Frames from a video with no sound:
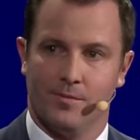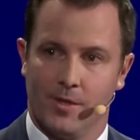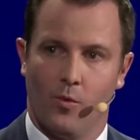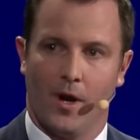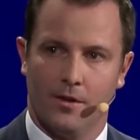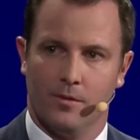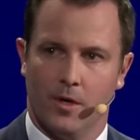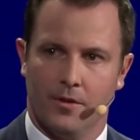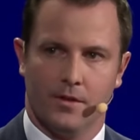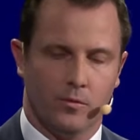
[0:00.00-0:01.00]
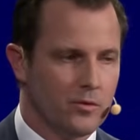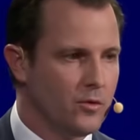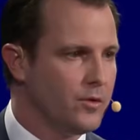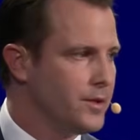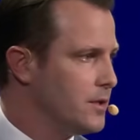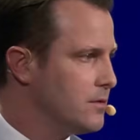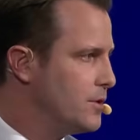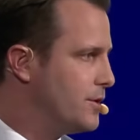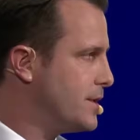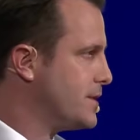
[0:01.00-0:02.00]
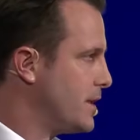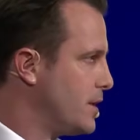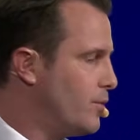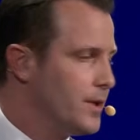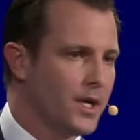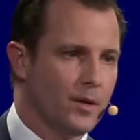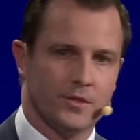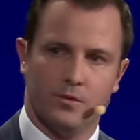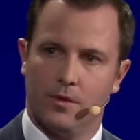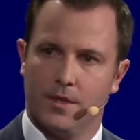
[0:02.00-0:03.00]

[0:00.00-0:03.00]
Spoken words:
to be one of them. I think we're all in a unity ticket when it comes to what